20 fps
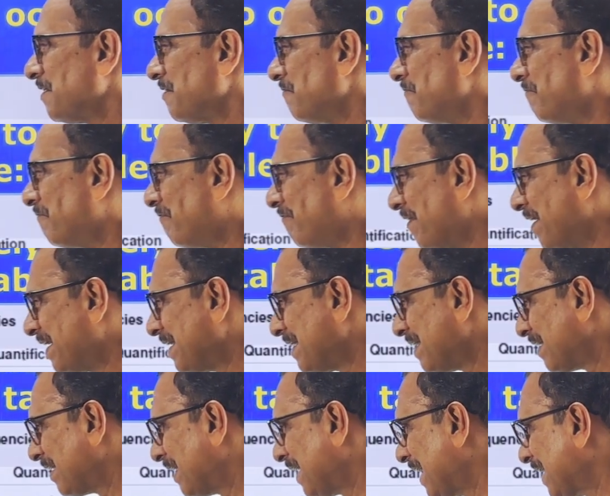Very
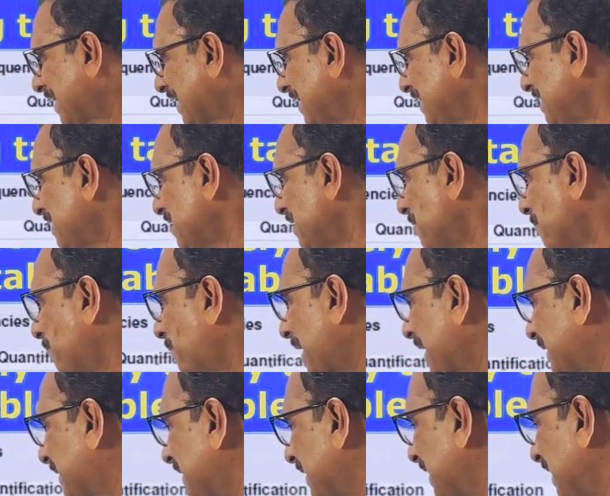unlikely,
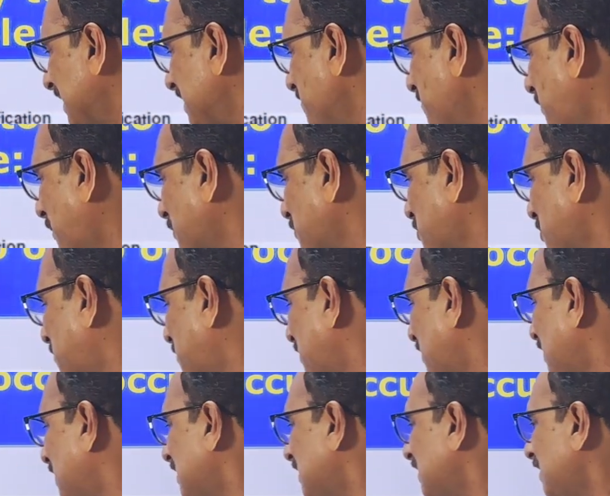practically
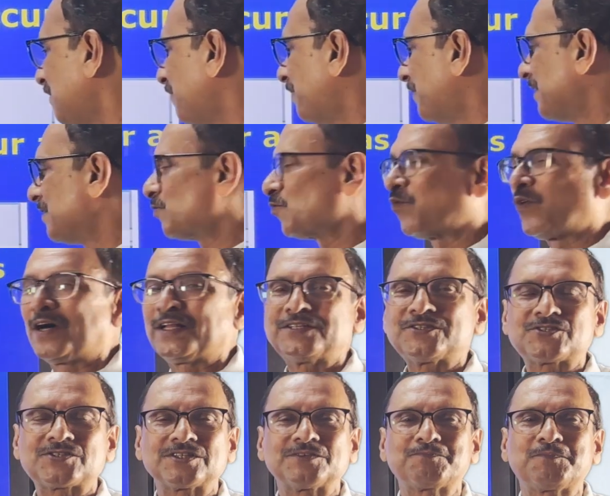impossible if it is
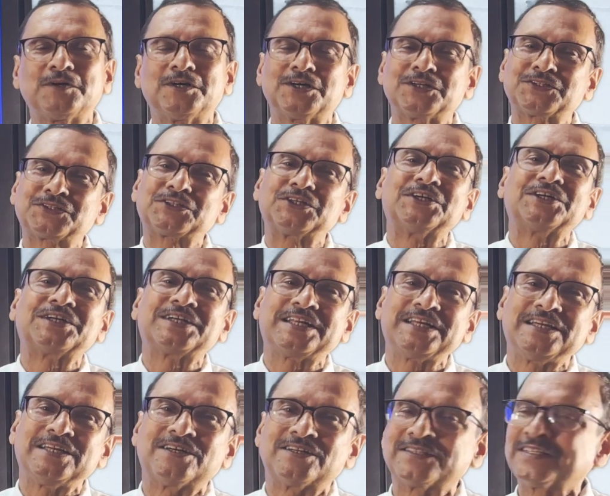once per 30
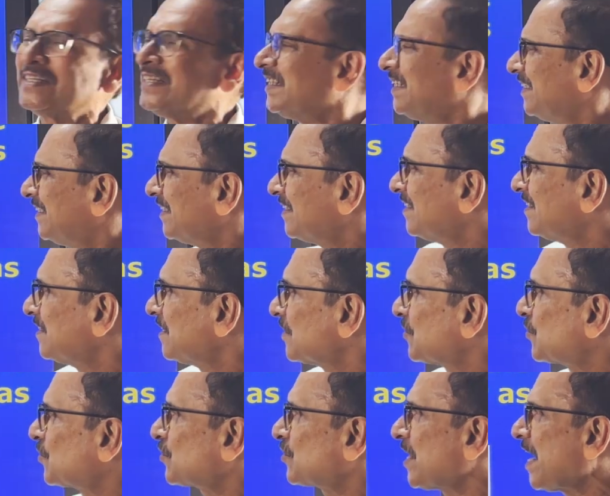years. This is a
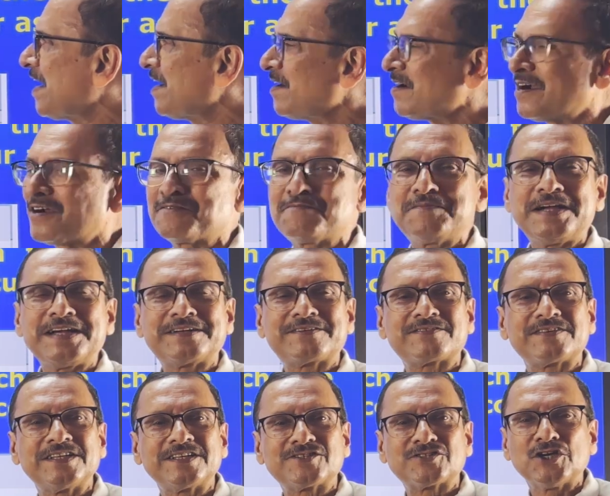standard
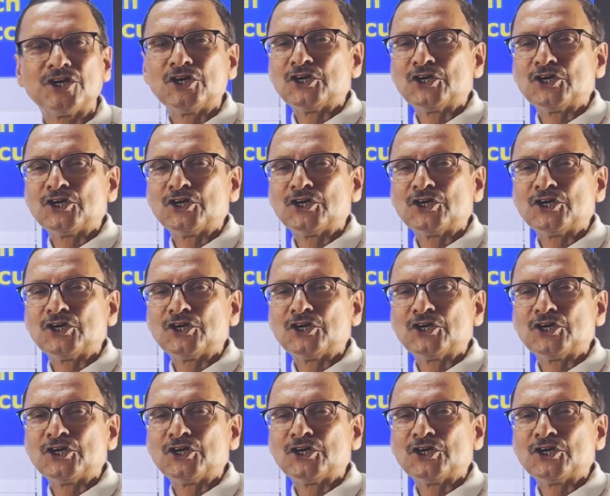matrix